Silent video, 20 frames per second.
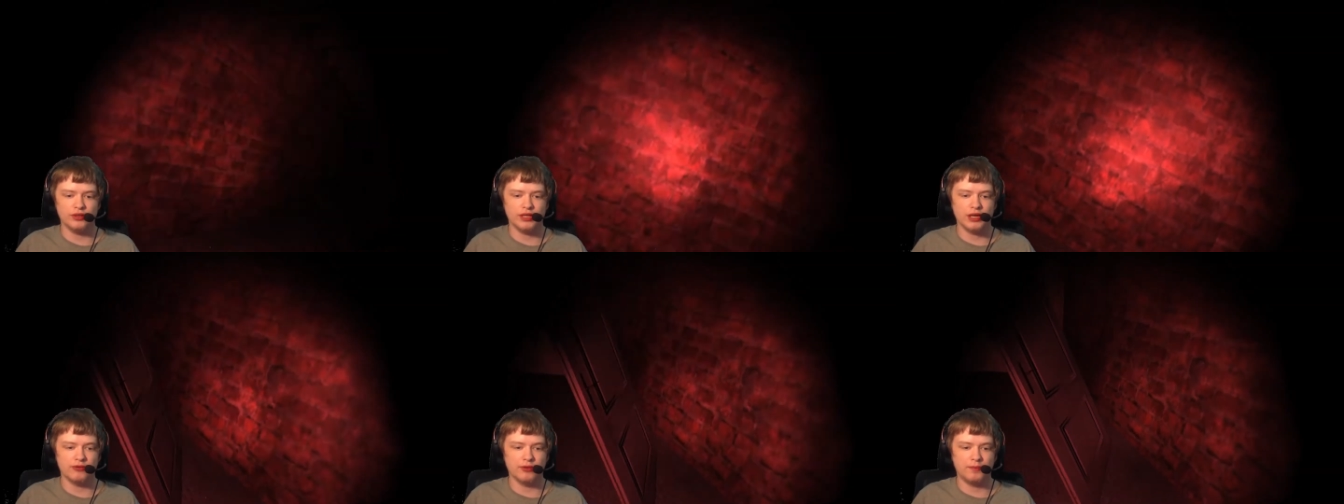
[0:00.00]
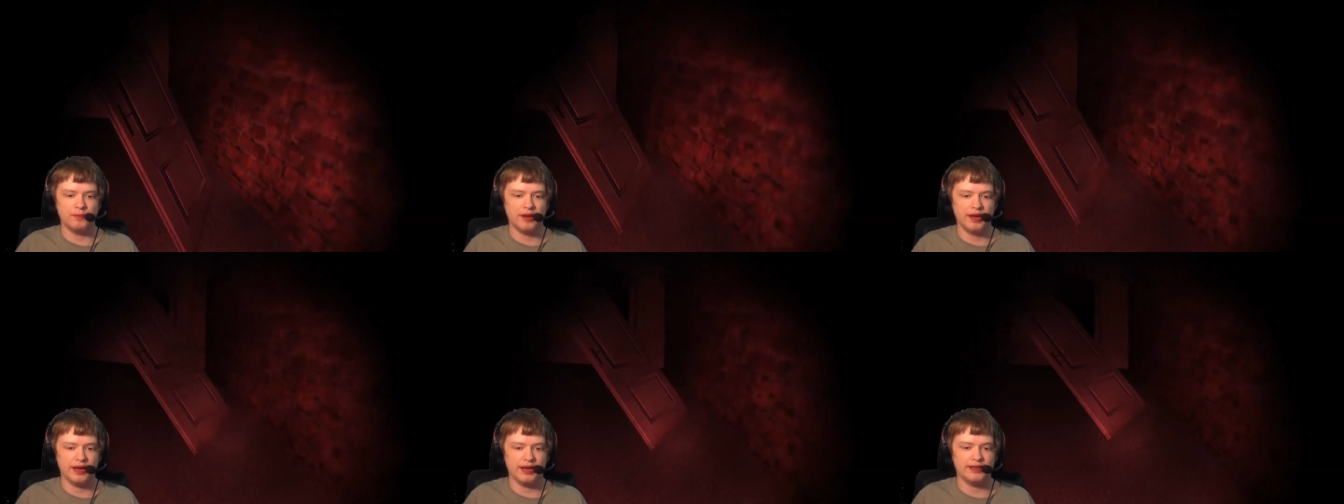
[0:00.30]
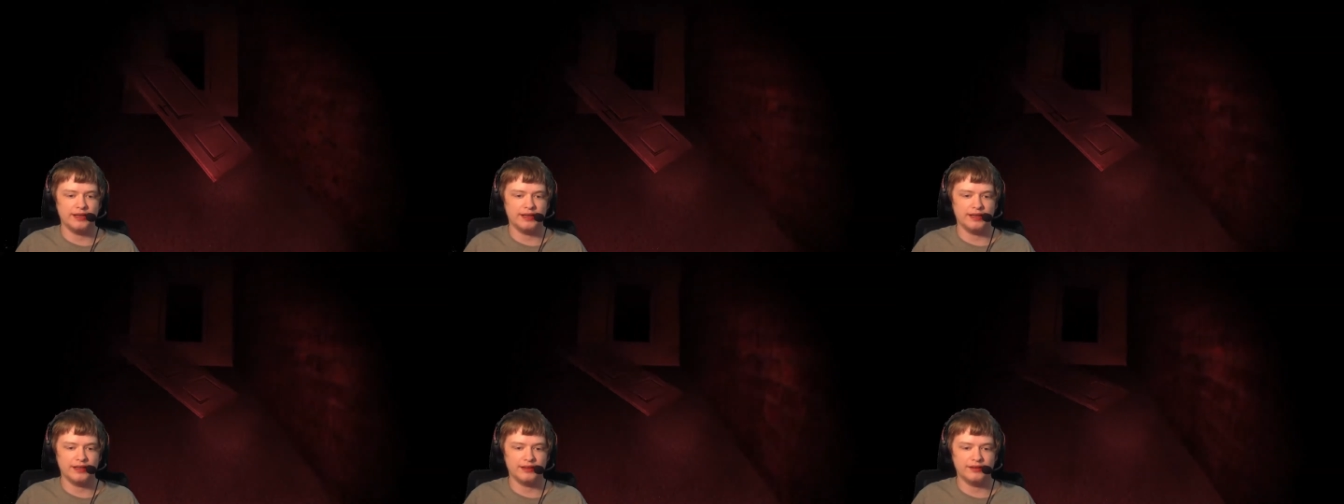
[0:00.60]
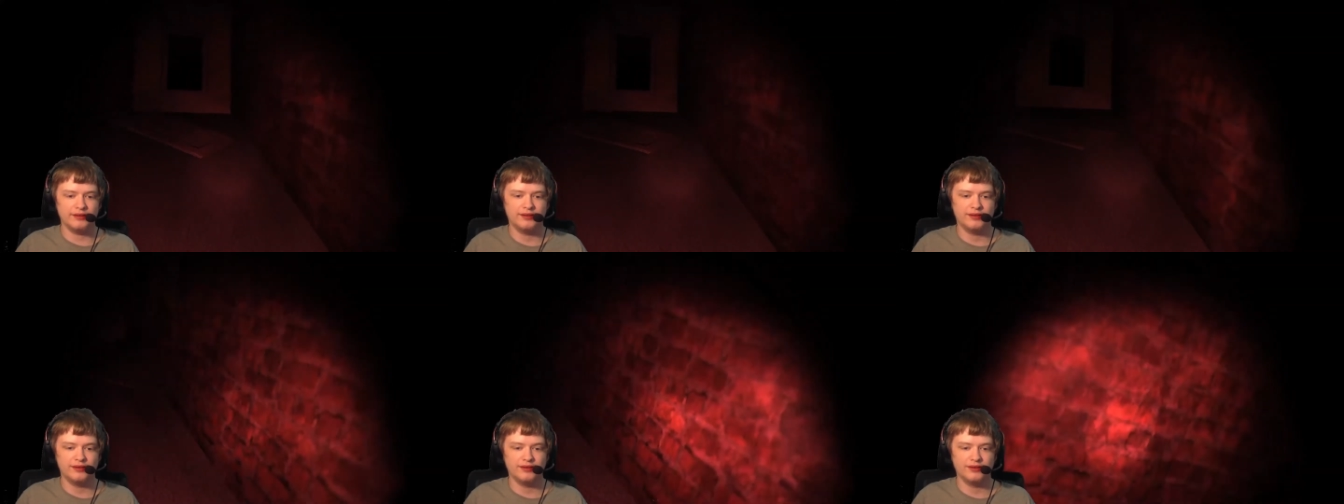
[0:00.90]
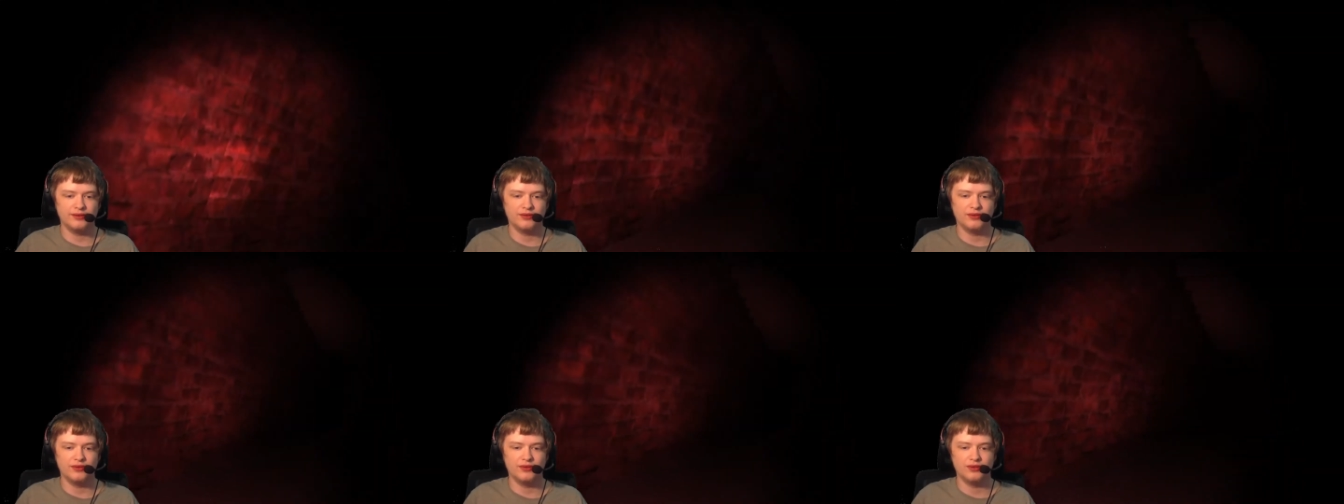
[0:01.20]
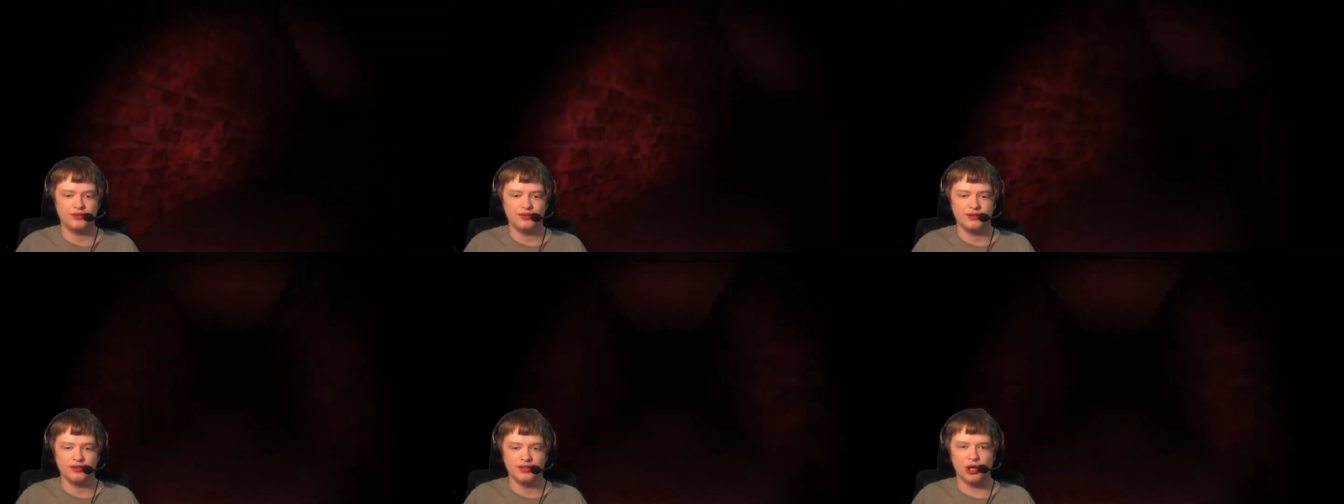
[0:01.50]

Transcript: They were panicking.